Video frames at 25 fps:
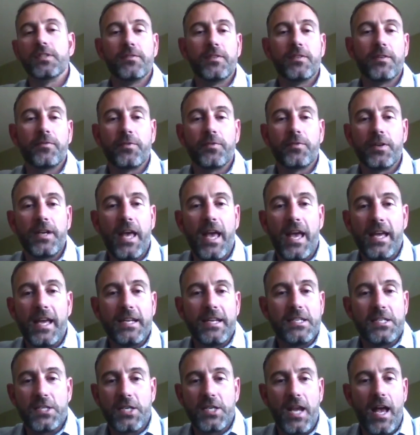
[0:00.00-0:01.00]
of different head
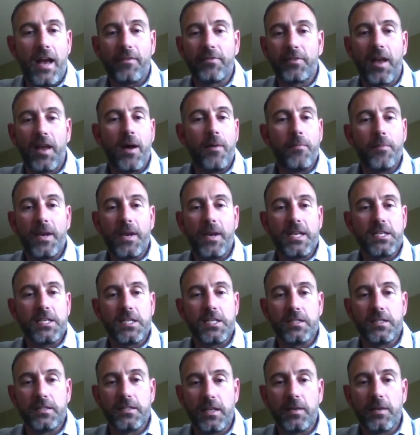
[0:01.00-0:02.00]
and shaft
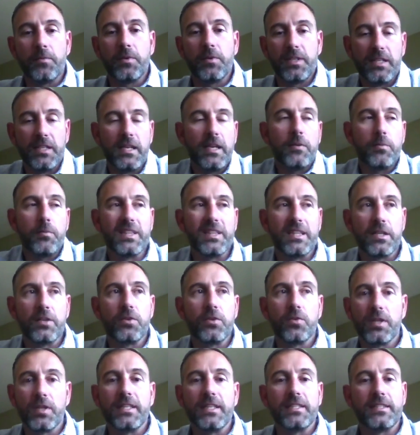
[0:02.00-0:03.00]
combinations, and it would
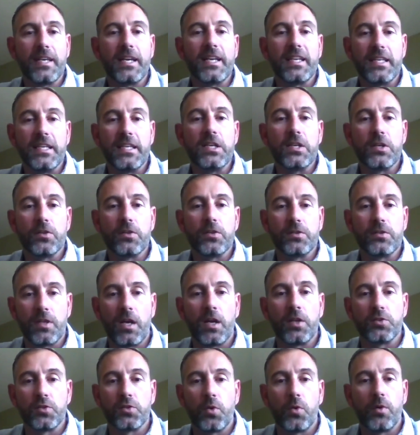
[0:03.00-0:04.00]
literally take years
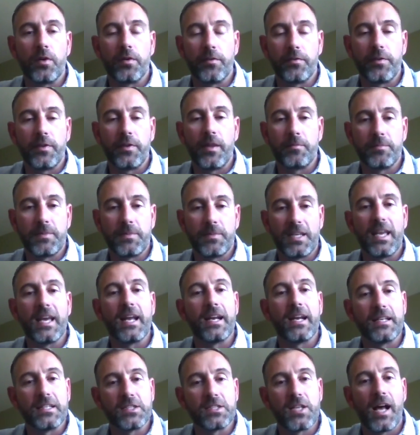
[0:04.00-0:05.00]
on tour for them to
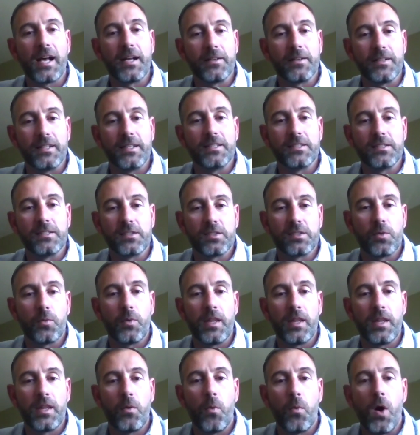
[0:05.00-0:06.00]
get it dialed in just the
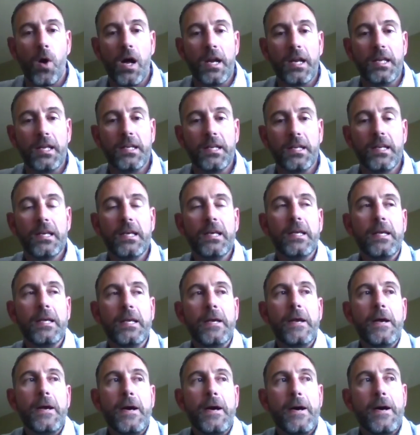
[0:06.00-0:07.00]
way they wanted.
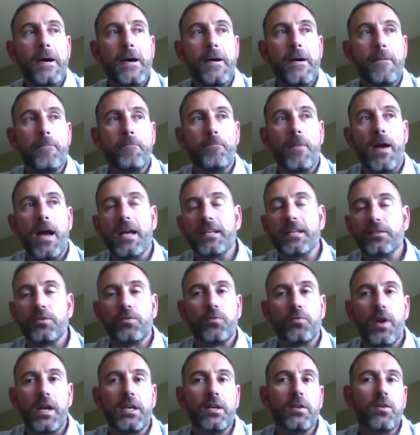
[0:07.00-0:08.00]
As a
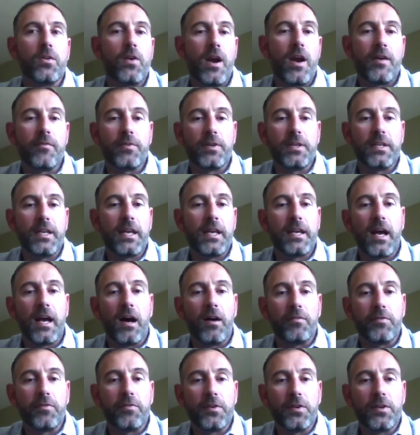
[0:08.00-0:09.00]
regular everyday
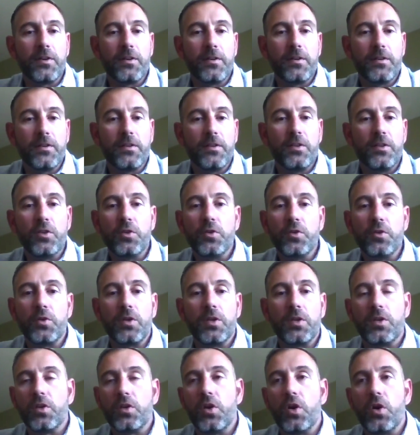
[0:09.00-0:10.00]
golfer, you
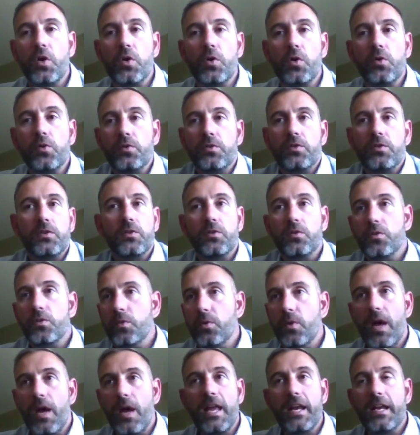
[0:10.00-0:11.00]
can go
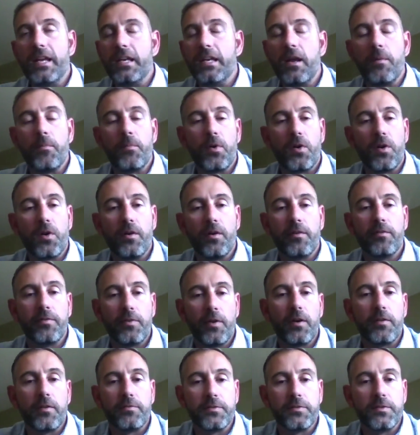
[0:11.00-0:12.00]
to any number of
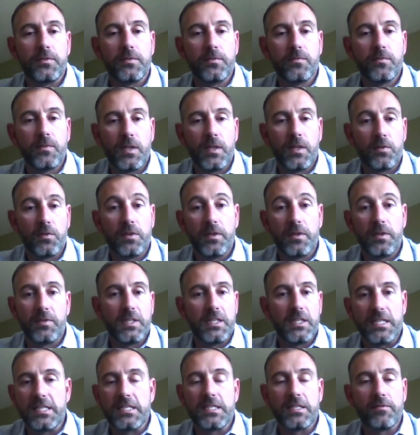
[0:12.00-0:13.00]
you know, even
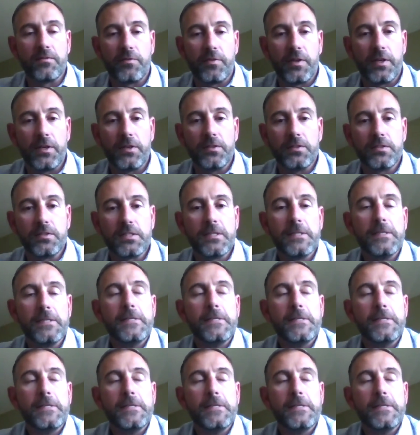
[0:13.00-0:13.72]
decent fitters,